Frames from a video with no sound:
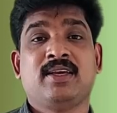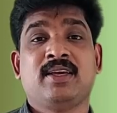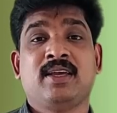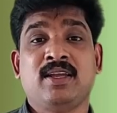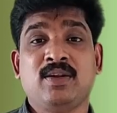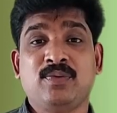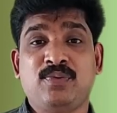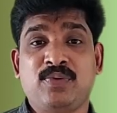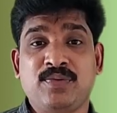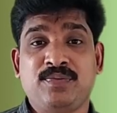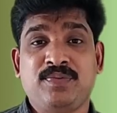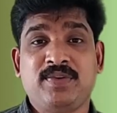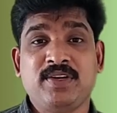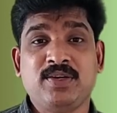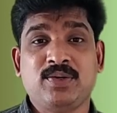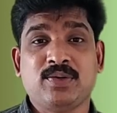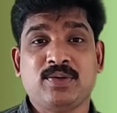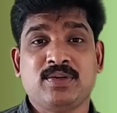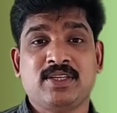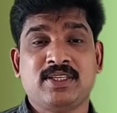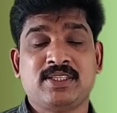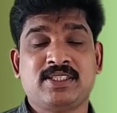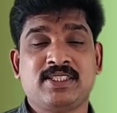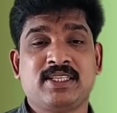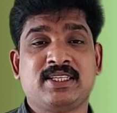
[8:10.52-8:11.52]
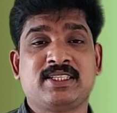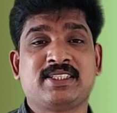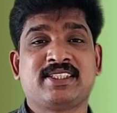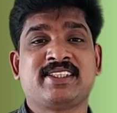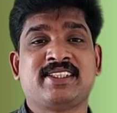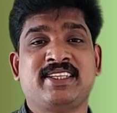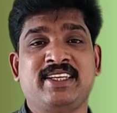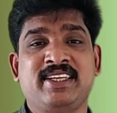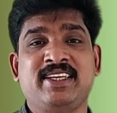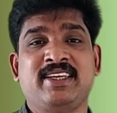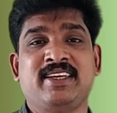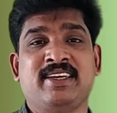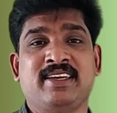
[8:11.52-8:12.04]
In 1526
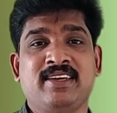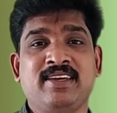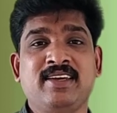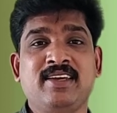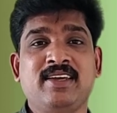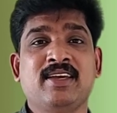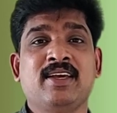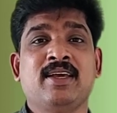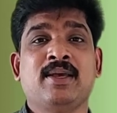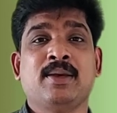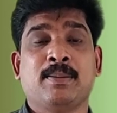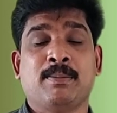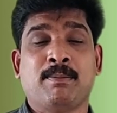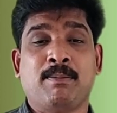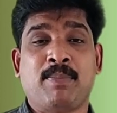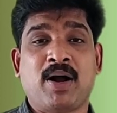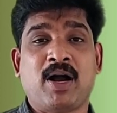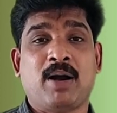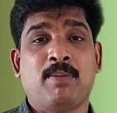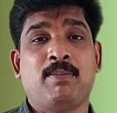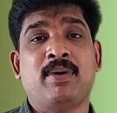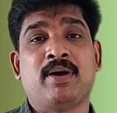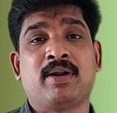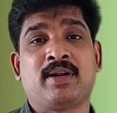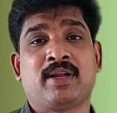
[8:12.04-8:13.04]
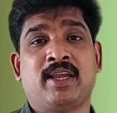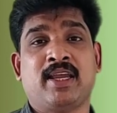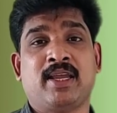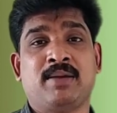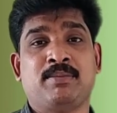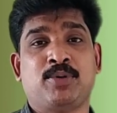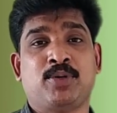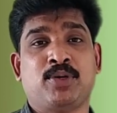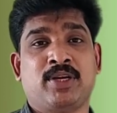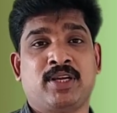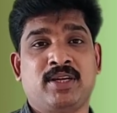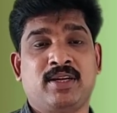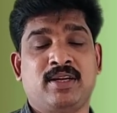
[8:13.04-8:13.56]
CE, Babur came
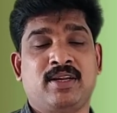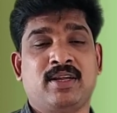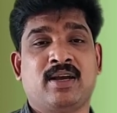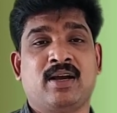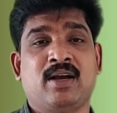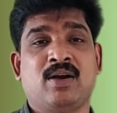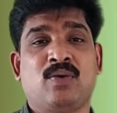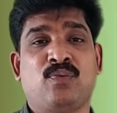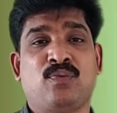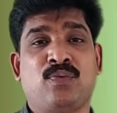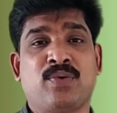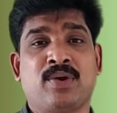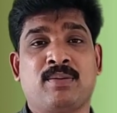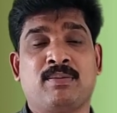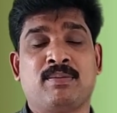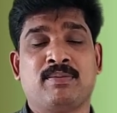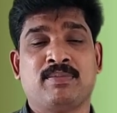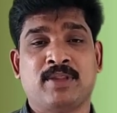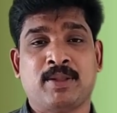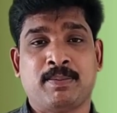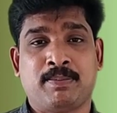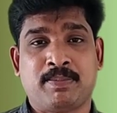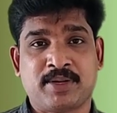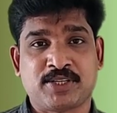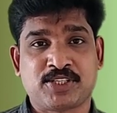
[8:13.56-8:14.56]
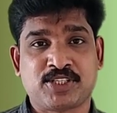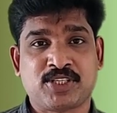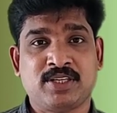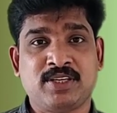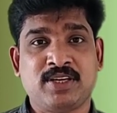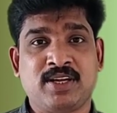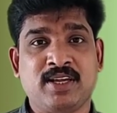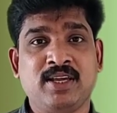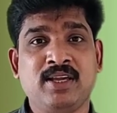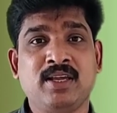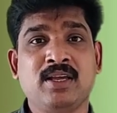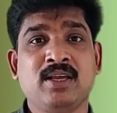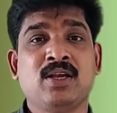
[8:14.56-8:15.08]
to India from the
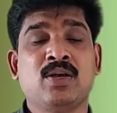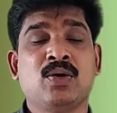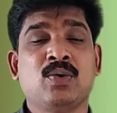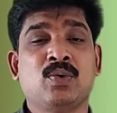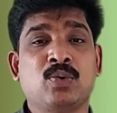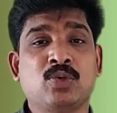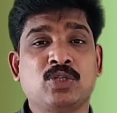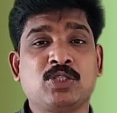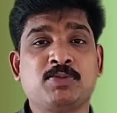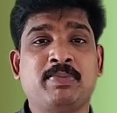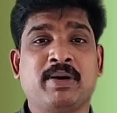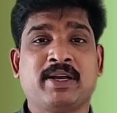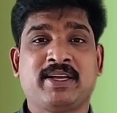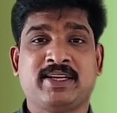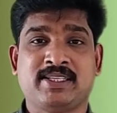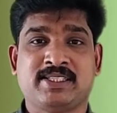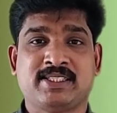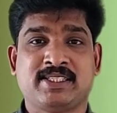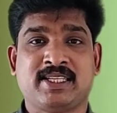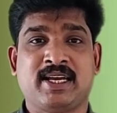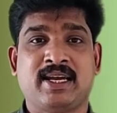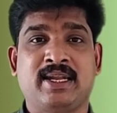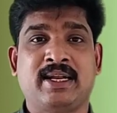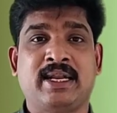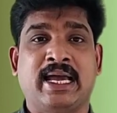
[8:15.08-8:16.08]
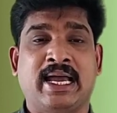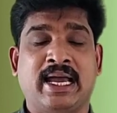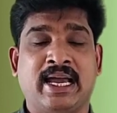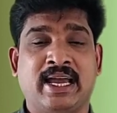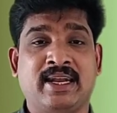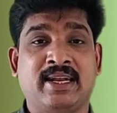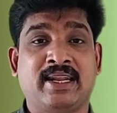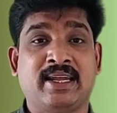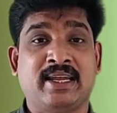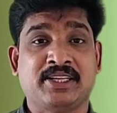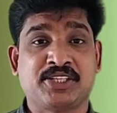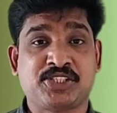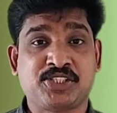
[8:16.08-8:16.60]
present-day Uzbekistan and
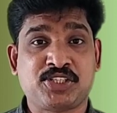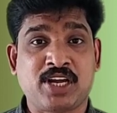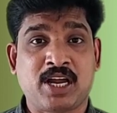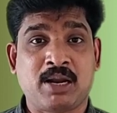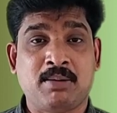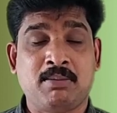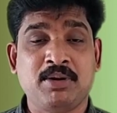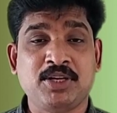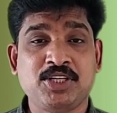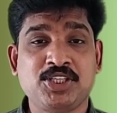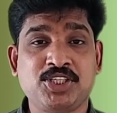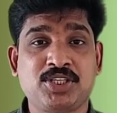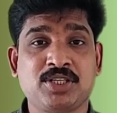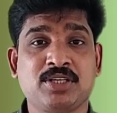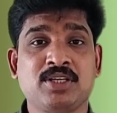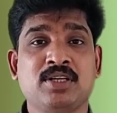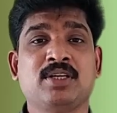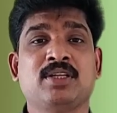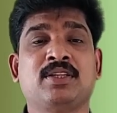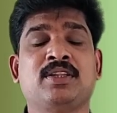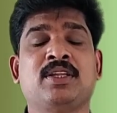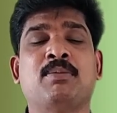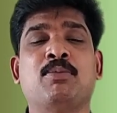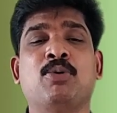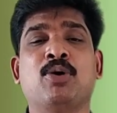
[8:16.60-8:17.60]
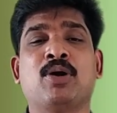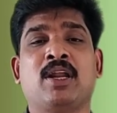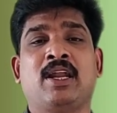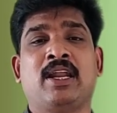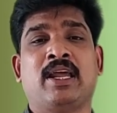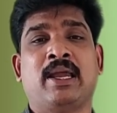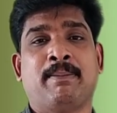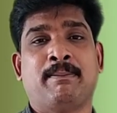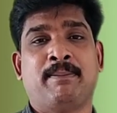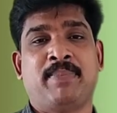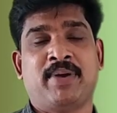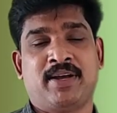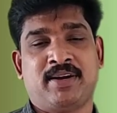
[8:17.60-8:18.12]
established the Mughal
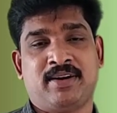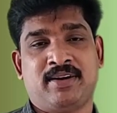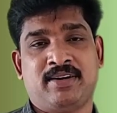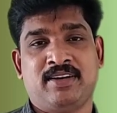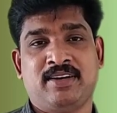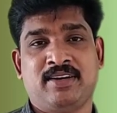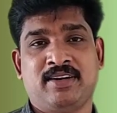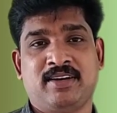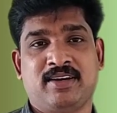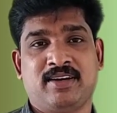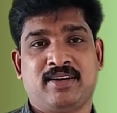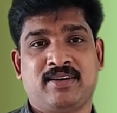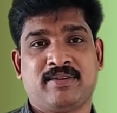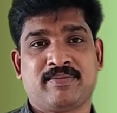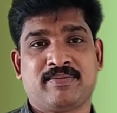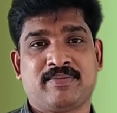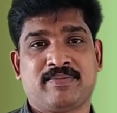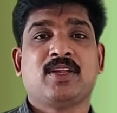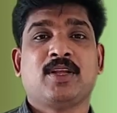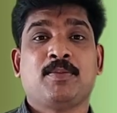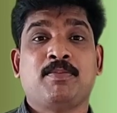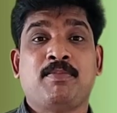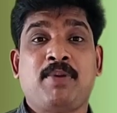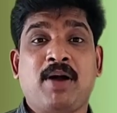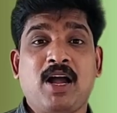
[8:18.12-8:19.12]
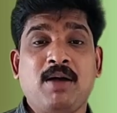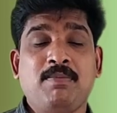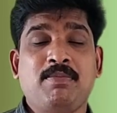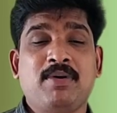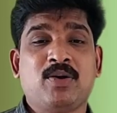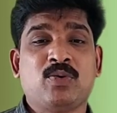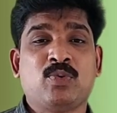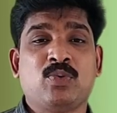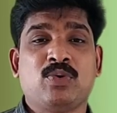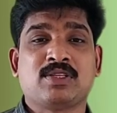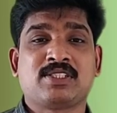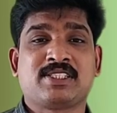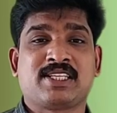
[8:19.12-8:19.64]
Empire in India. Babur
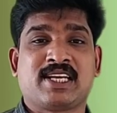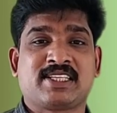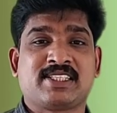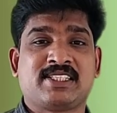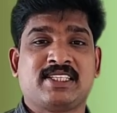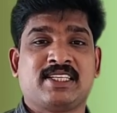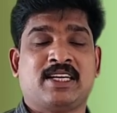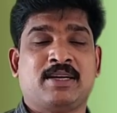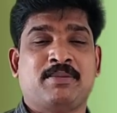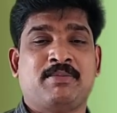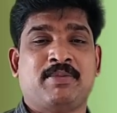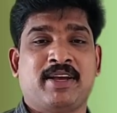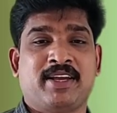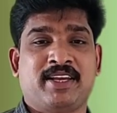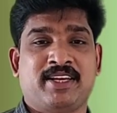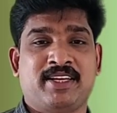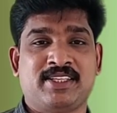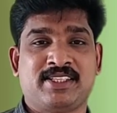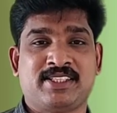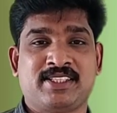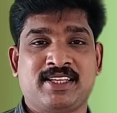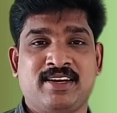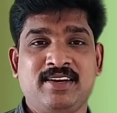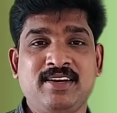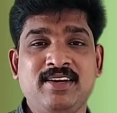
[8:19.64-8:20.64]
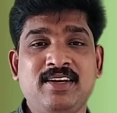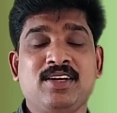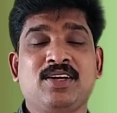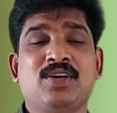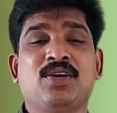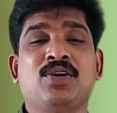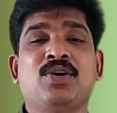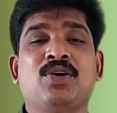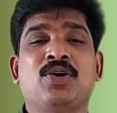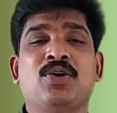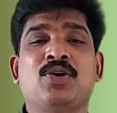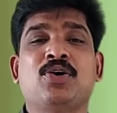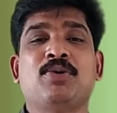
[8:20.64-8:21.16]
was succeeded by his
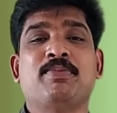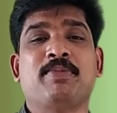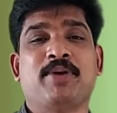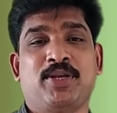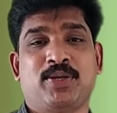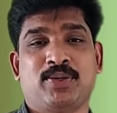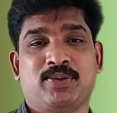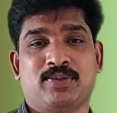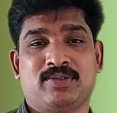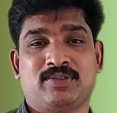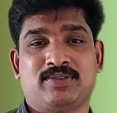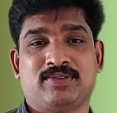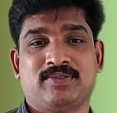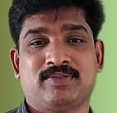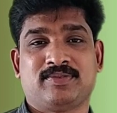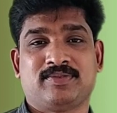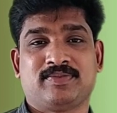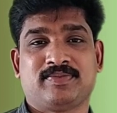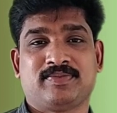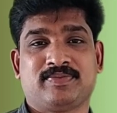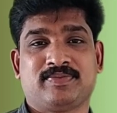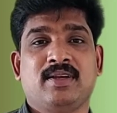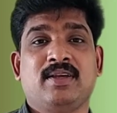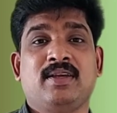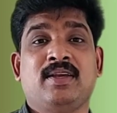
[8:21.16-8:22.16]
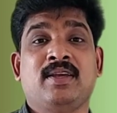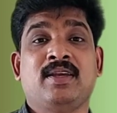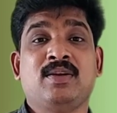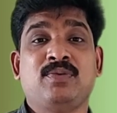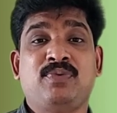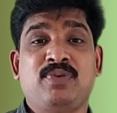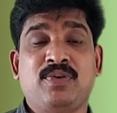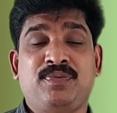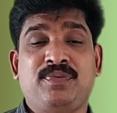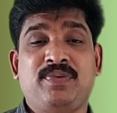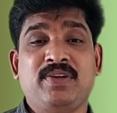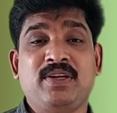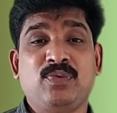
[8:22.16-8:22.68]
son Humayun. In
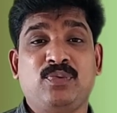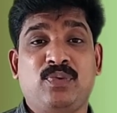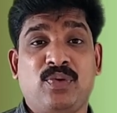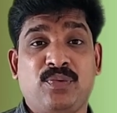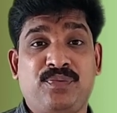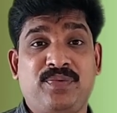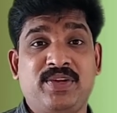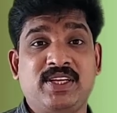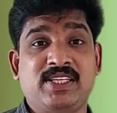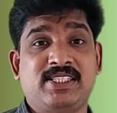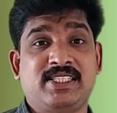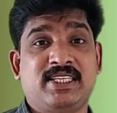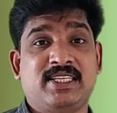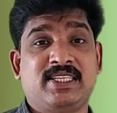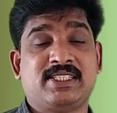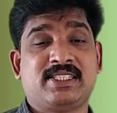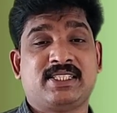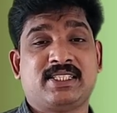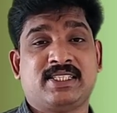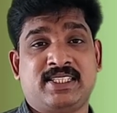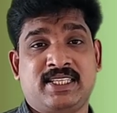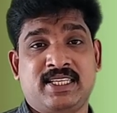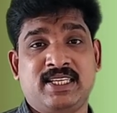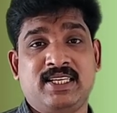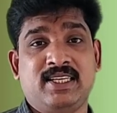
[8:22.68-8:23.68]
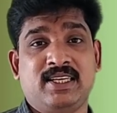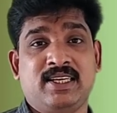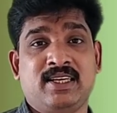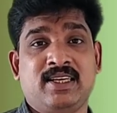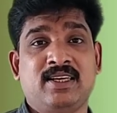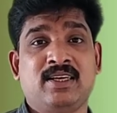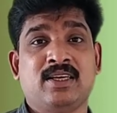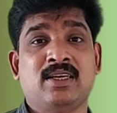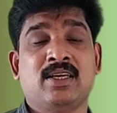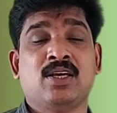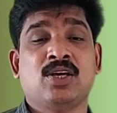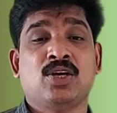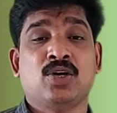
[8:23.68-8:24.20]
1556
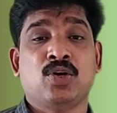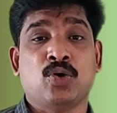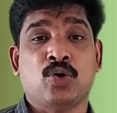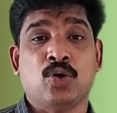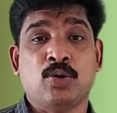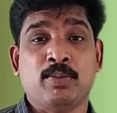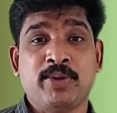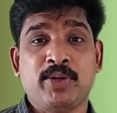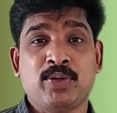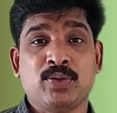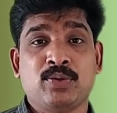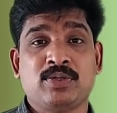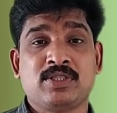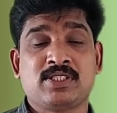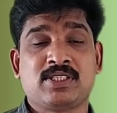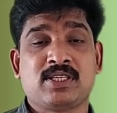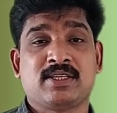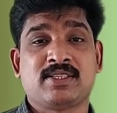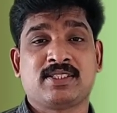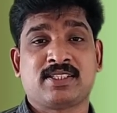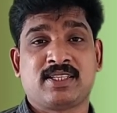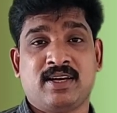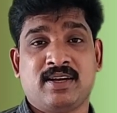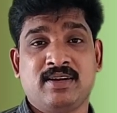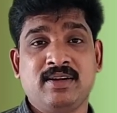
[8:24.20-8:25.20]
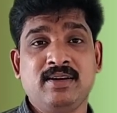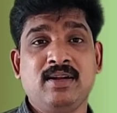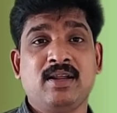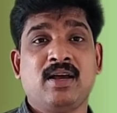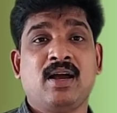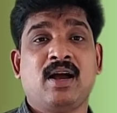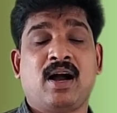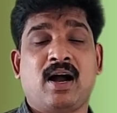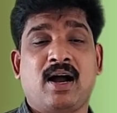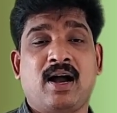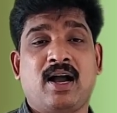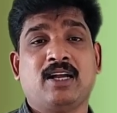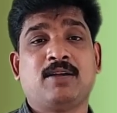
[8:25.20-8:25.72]
CE, Humayun's
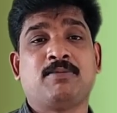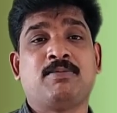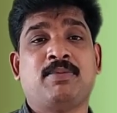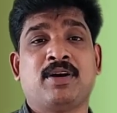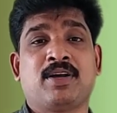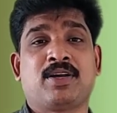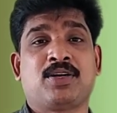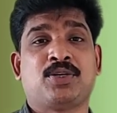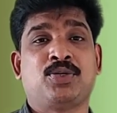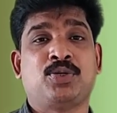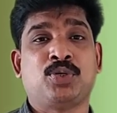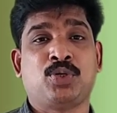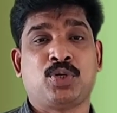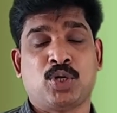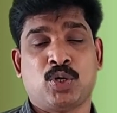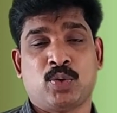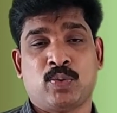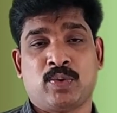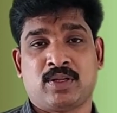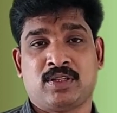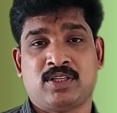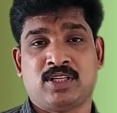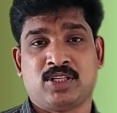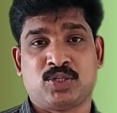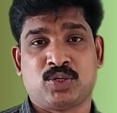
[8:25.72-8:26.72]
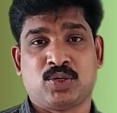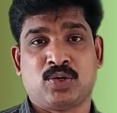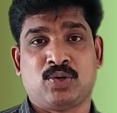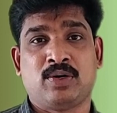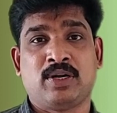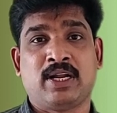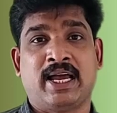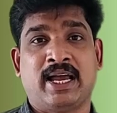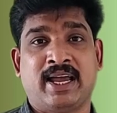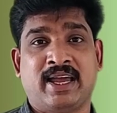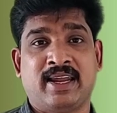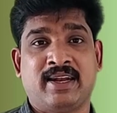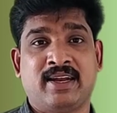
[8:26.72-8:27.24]
son Akbar took over the throne
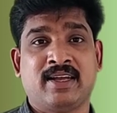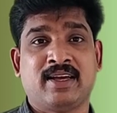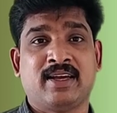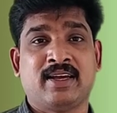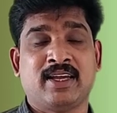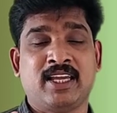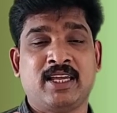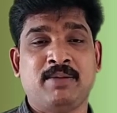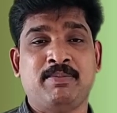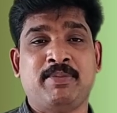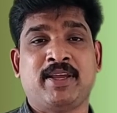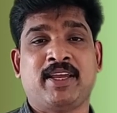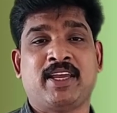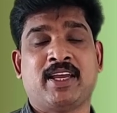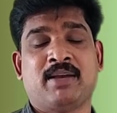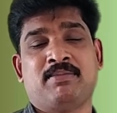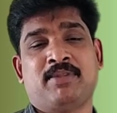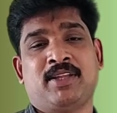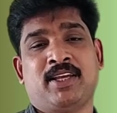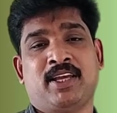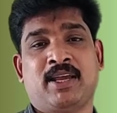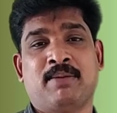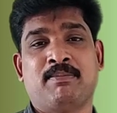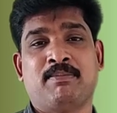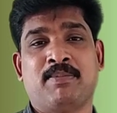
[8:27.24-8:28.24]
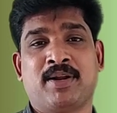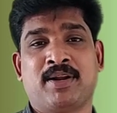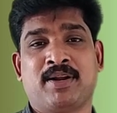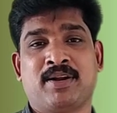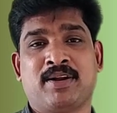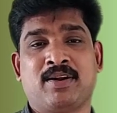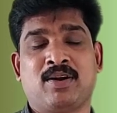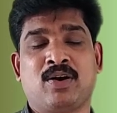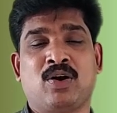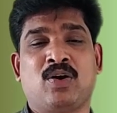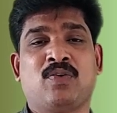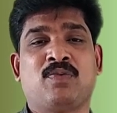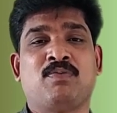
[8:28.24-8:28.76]
and he became the emperor
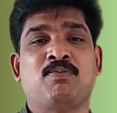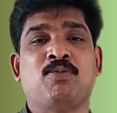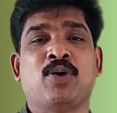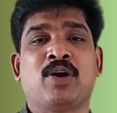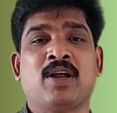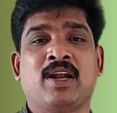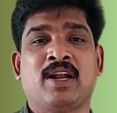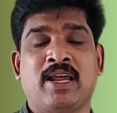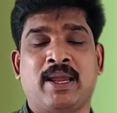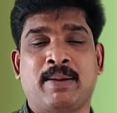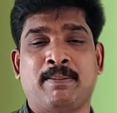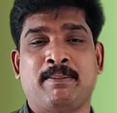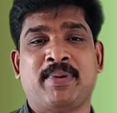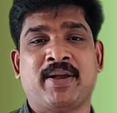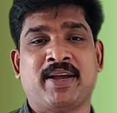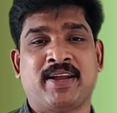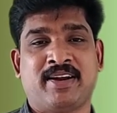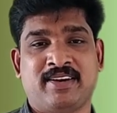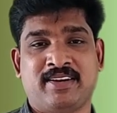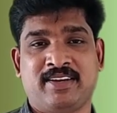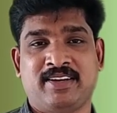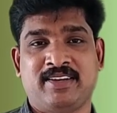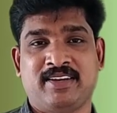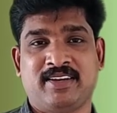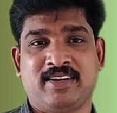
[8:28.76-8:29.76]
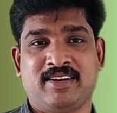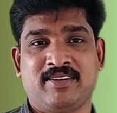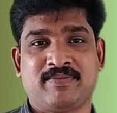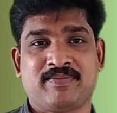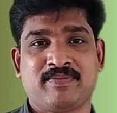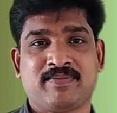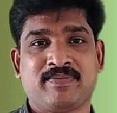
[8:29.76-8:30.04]
of Mughal Empire in India.